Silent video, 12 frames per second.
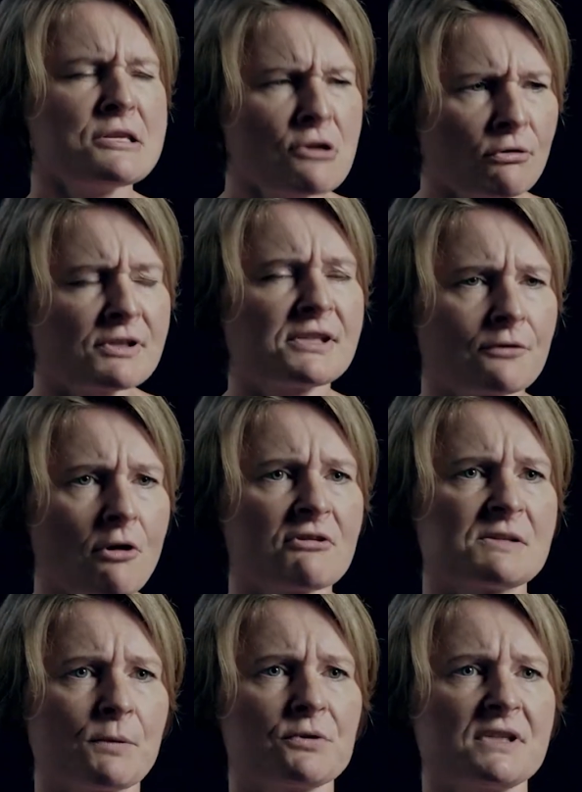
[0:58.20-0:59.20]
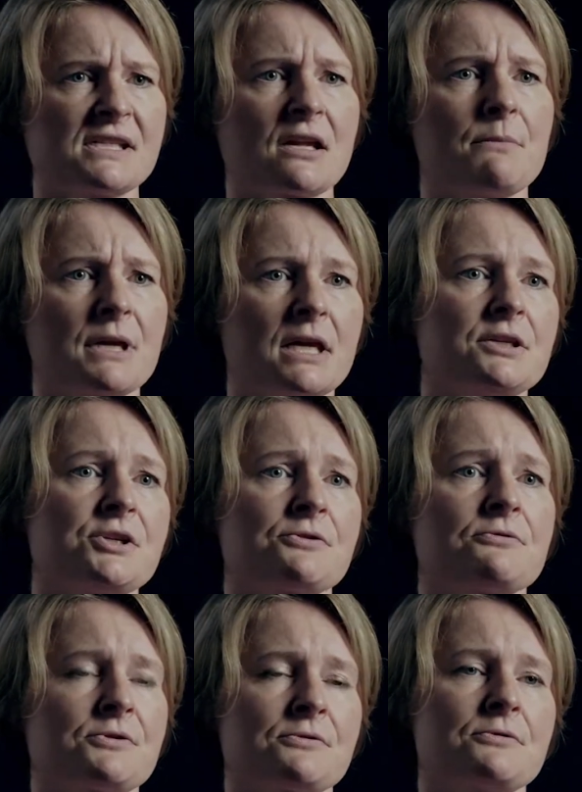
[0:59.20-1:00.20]
Lots of correspondence coming in in
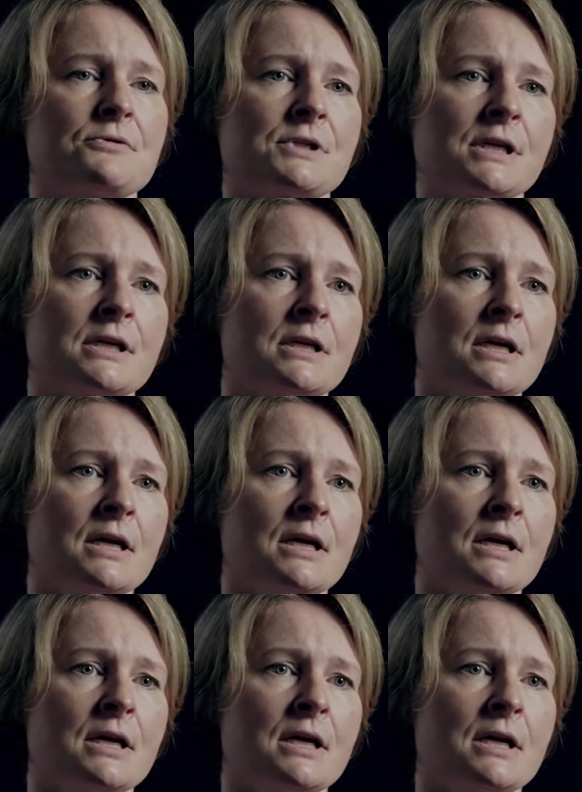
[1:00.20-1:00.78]
short order,